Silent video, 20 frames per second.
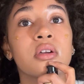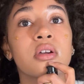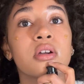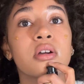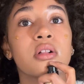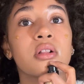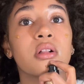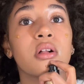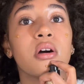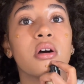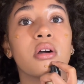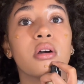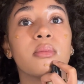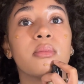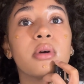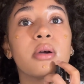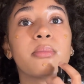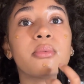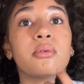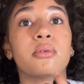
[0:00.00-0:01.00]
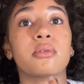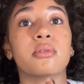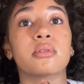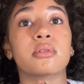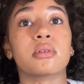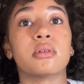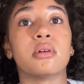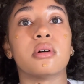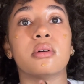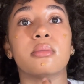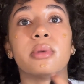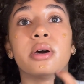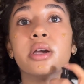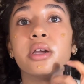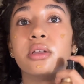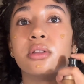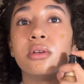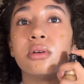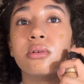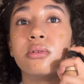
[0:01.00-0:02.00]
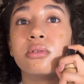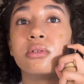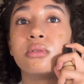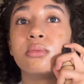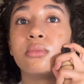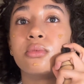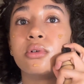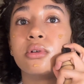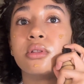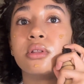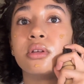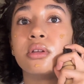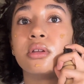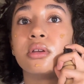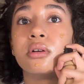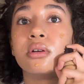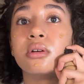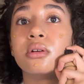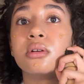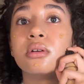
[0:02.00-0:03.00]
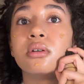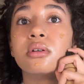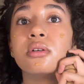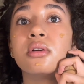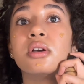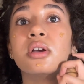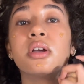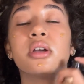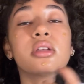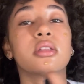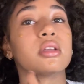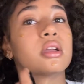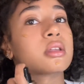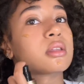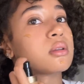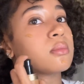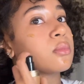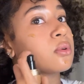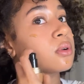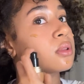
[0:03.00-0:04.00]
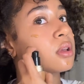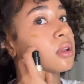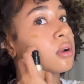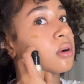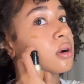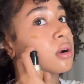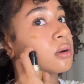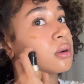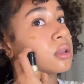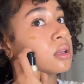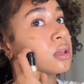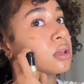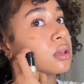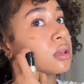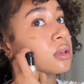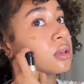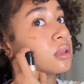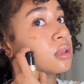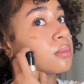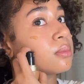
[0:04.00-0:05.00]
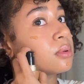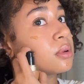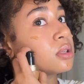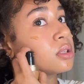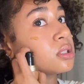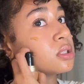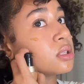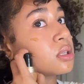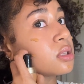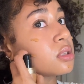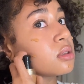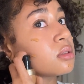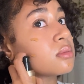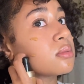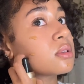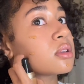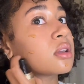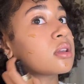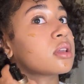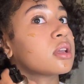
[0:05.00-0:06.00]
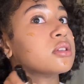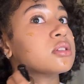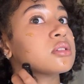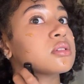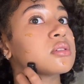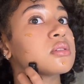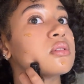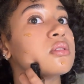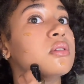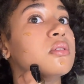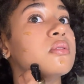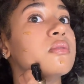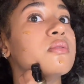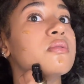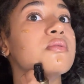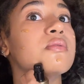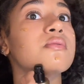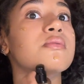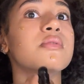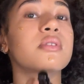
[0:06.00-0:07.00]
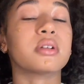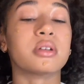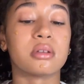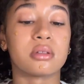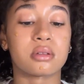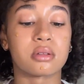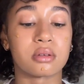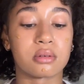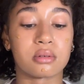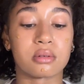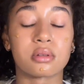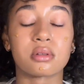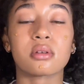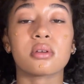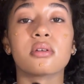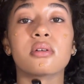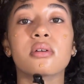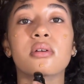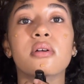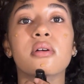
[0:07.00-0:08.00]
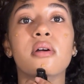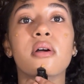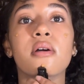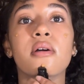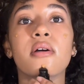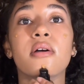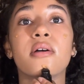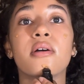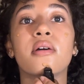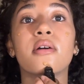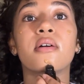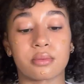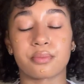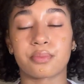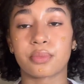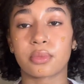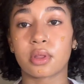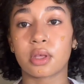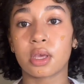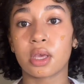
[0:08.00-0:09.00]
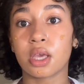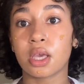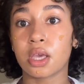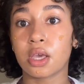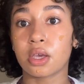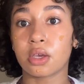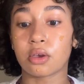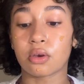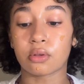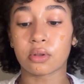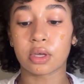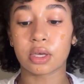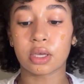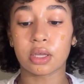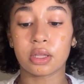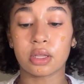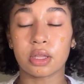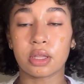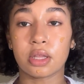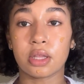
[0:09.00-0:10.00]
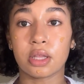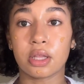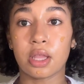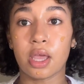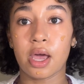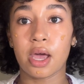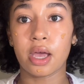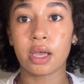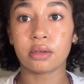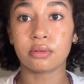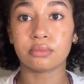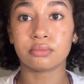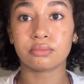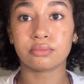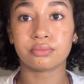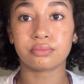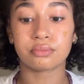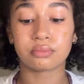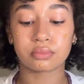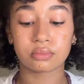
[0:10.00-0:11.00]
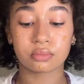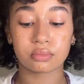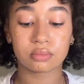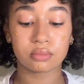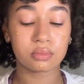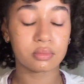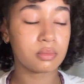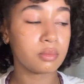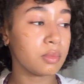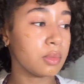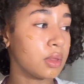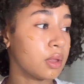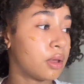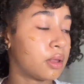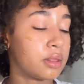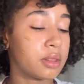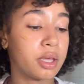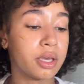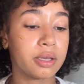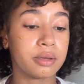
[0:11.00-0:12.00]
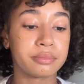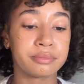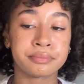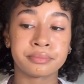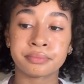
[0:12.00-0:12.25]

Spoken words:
clog up my pores on my nose more than, not that more than it already is, but just because I just don't want it to. So go like that. Then